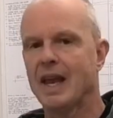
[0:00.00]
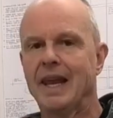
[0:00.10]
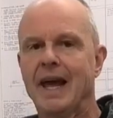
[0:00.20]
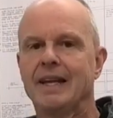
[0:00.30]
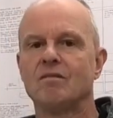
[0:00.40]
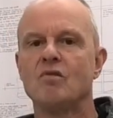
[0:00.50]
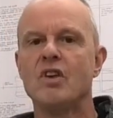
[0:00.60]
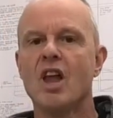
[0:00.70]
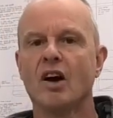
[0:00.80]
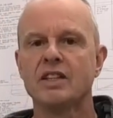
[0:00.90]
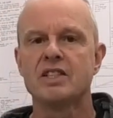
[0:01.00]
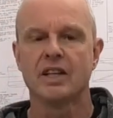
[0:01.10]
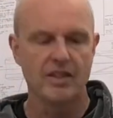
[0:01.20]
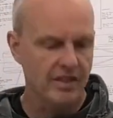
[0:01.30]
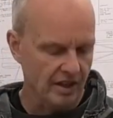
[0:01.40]
the late
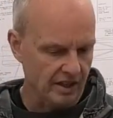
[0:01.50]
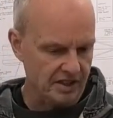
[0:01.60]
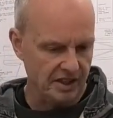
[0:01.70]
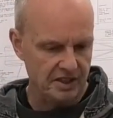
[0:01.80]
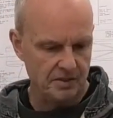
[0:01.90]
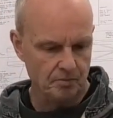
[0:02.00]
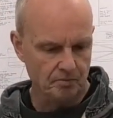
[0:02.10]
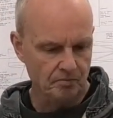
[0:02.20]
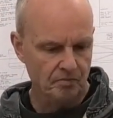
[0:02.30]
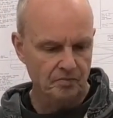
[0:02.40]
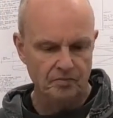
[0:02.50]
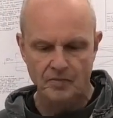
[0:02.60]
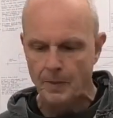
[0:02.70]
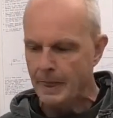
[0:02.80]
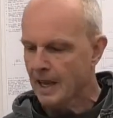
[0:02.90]
1930s.
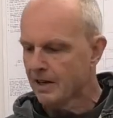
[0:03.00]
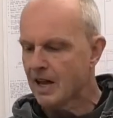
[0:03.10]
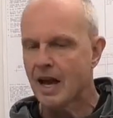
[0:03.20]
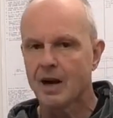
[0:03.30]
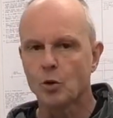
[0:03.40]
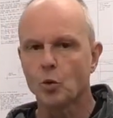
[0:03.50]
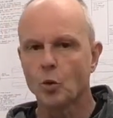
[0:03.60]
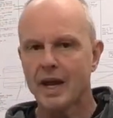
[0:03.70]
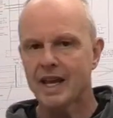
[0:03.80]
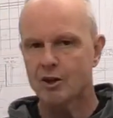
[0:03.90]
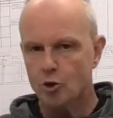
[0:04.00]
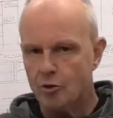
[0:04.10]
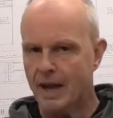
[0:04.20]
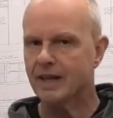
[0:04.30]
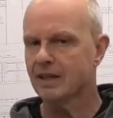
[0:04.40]
Now we're
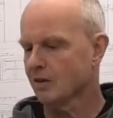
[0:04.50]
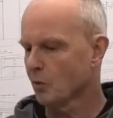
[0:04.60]
cracking